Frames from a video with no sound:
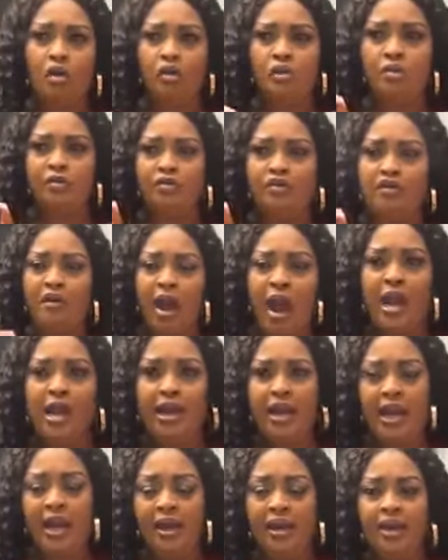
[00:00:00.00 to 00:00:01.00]
on
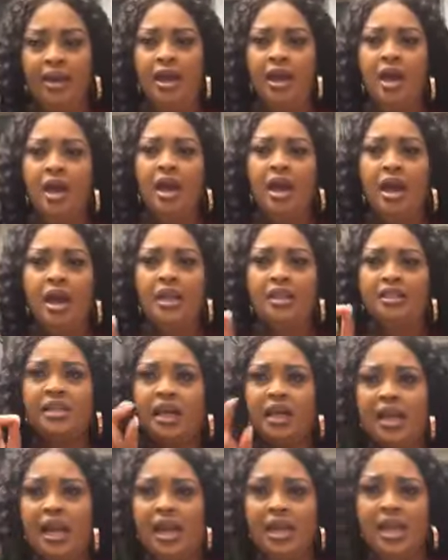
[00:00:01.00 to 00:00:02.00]
Friday is
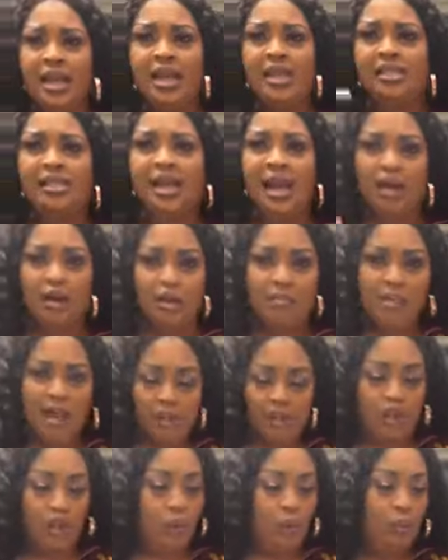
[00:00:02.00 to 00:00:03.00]
the lady in
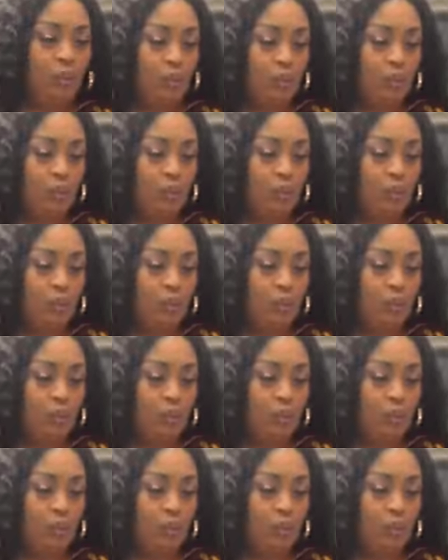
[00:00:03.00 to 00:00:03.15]
Sacramento,